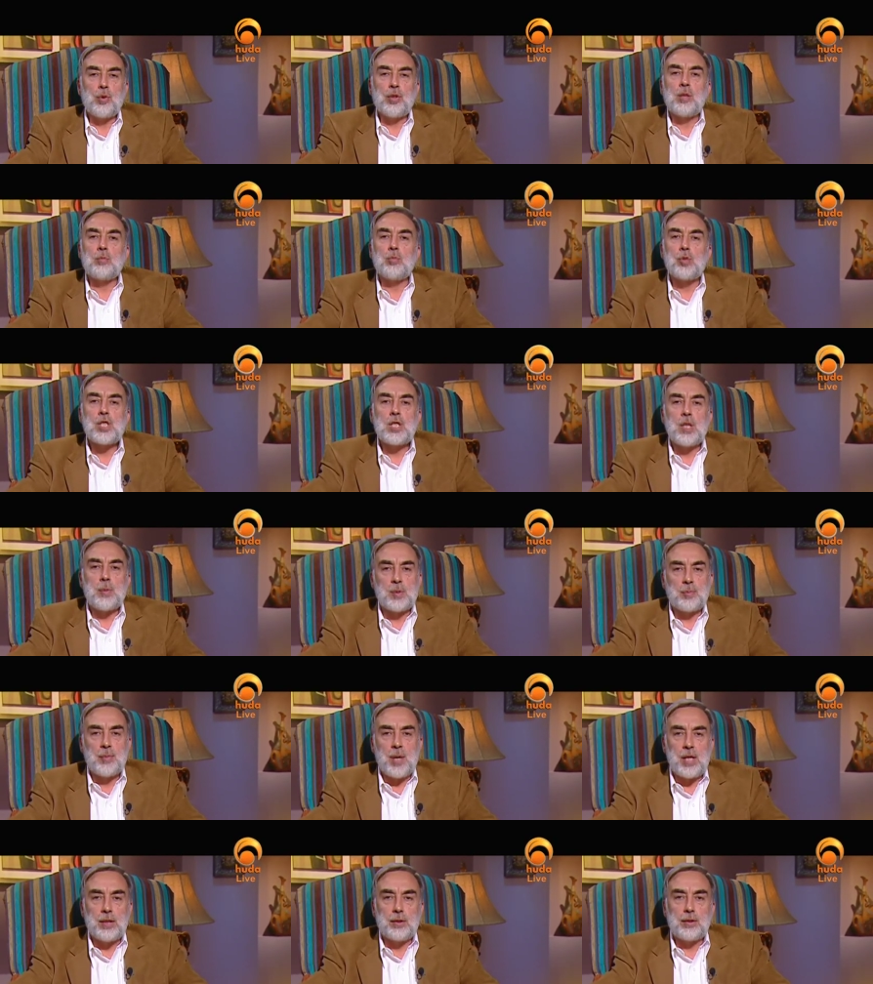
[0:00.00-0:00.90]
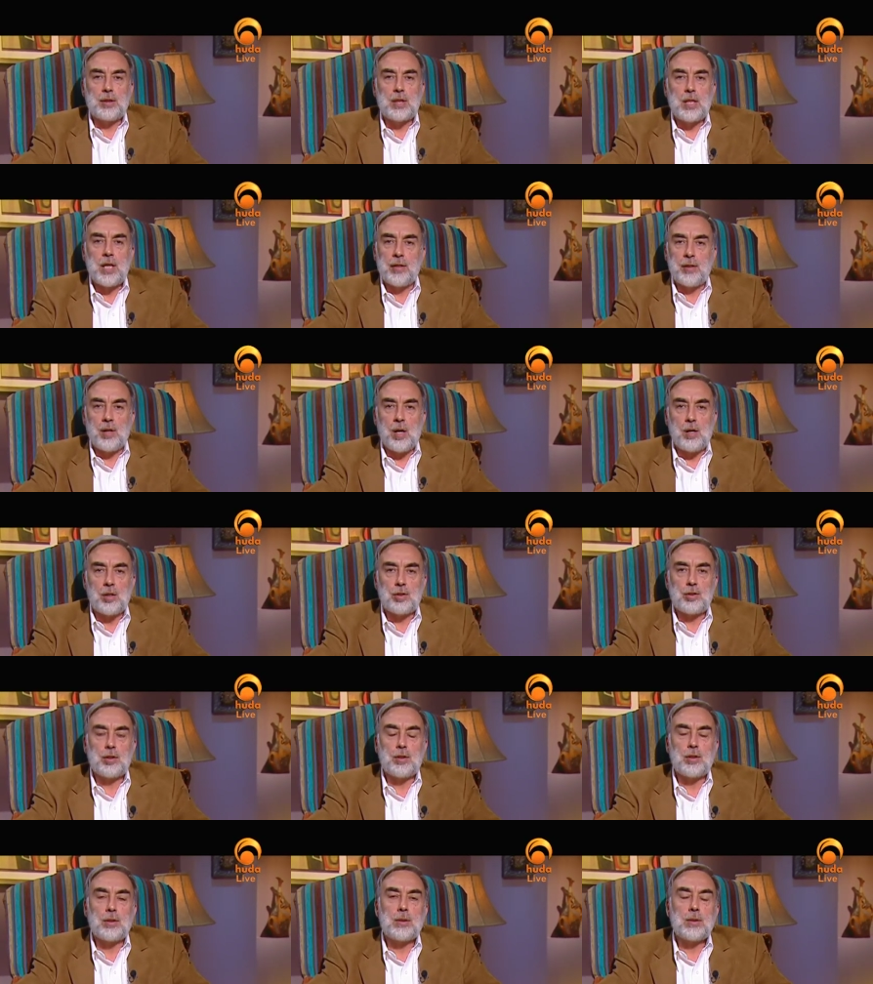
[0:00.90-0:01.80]
within Muslims' mind and
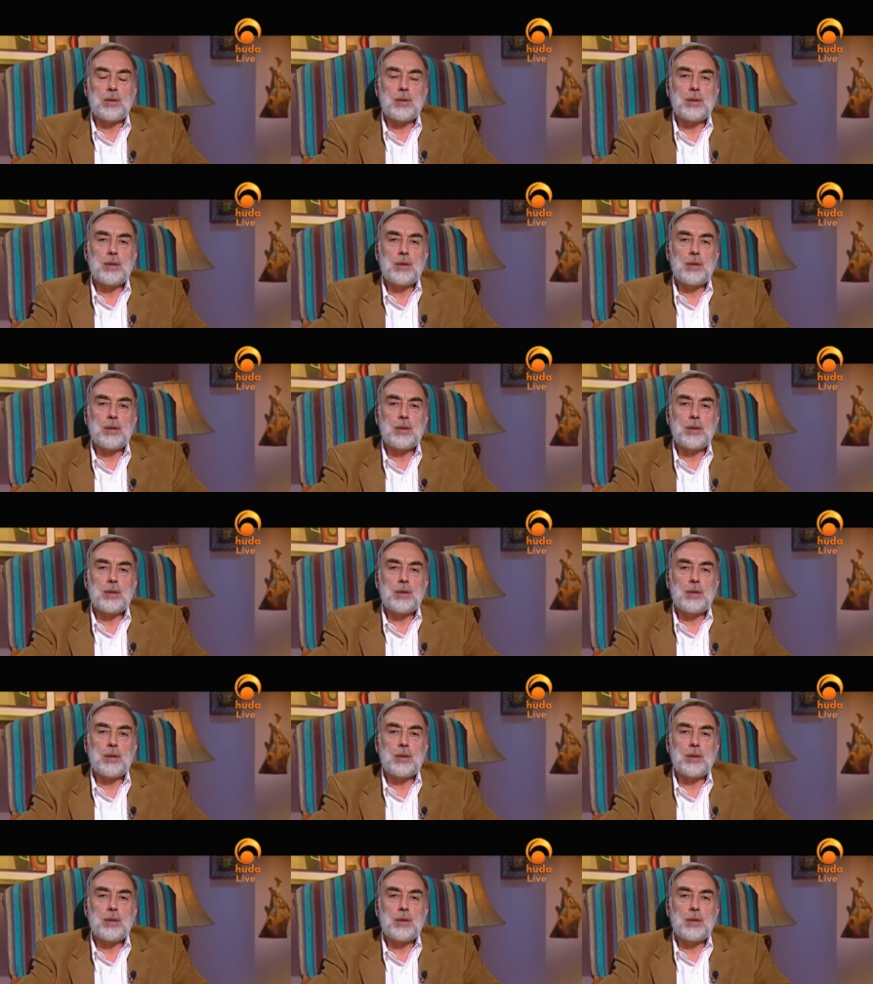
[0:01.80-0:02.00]
heart,